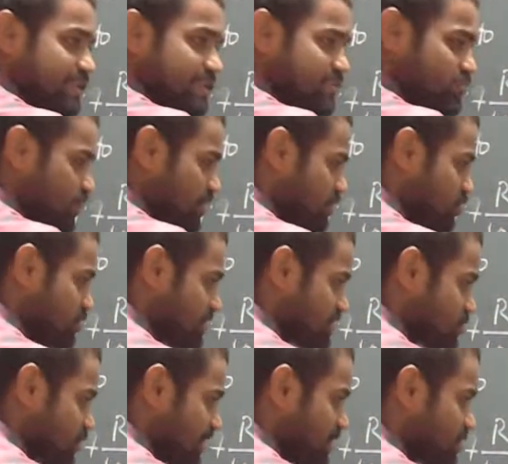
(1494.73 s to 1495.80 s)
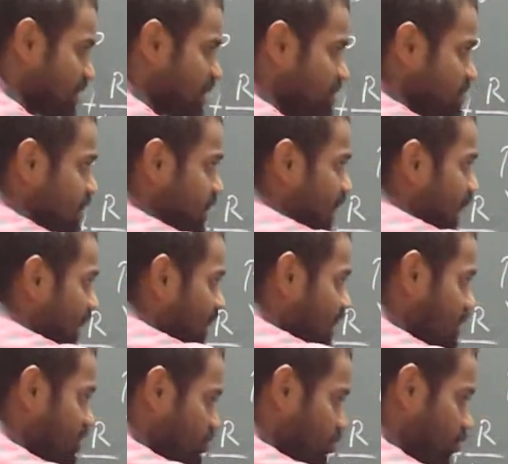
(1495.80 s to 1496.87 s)
this one to this one. It becomes
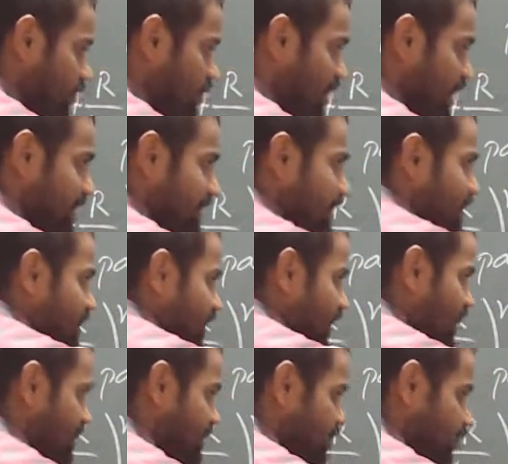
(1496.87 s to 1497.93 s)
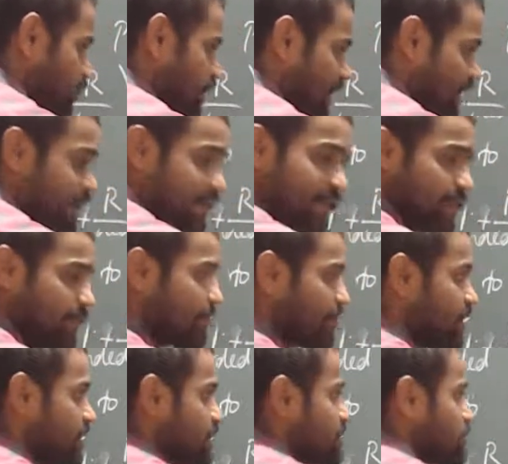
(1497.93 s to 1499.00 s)
100 into 100, 100 into 100.
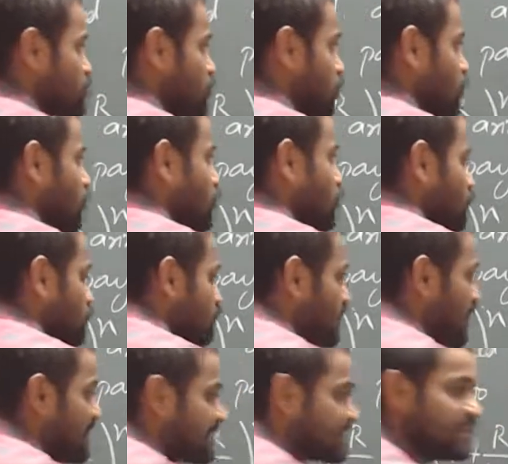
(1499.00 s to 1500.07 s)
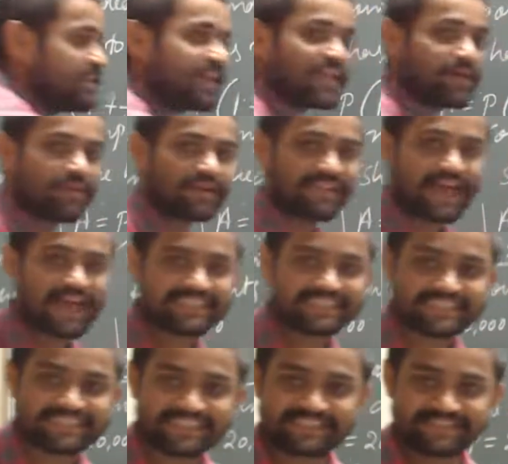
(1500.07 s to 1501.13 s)
So, as
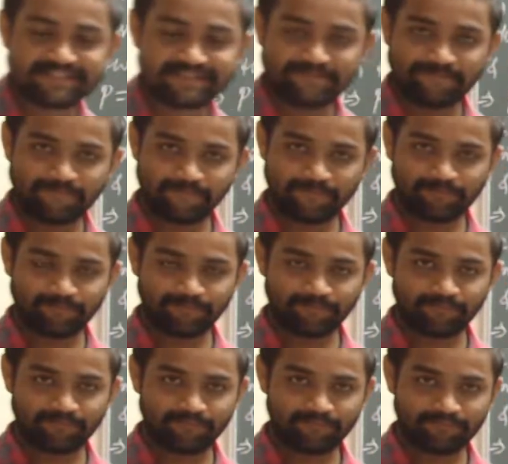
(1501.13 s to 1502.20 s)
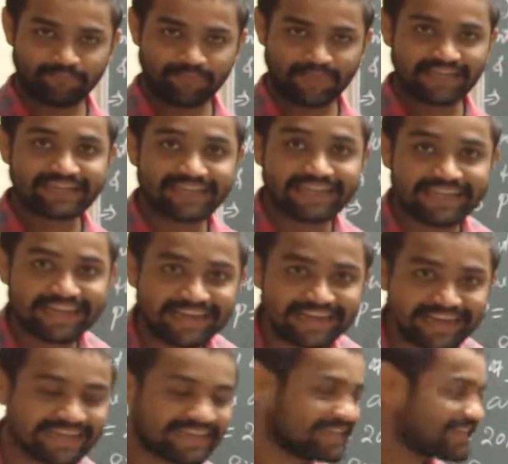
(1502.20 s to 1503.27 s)
it is. Clear?
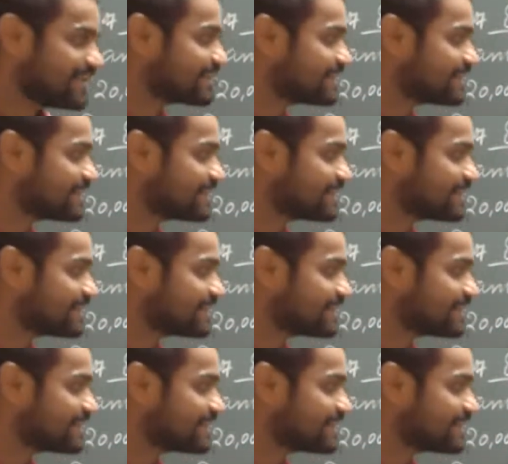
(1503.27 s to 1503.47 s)
Yeah,